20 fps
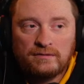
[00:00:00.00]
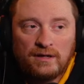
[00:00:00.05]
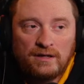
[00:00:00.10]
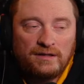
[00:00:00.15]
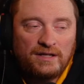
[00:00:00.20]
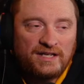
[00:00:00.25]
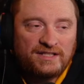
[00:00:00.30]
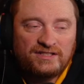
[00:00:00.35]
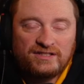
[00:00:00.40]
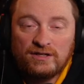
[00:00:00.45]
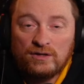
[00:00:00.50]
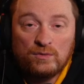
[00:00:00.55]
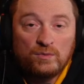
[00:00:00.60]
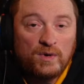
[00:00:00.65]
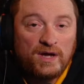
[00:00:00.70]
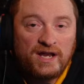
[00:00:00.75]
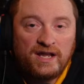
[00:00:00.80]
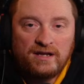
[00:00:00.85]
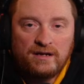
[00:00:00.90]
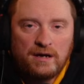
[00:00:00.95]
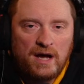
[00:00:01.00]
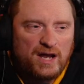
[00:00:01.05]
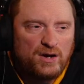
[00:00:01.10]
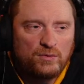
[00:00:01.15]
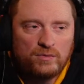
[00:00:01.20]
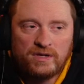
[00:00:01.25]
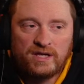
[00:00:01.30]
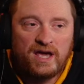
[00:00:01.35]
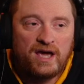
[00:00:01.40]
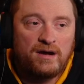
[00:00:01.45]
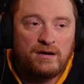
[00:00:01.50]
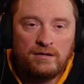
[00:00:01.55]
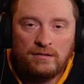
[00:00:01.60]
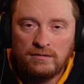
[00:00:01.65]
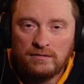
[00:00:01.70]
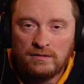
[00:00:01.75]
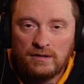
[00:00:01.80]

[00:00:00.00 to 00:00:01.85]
Unless they're winning, I don't care.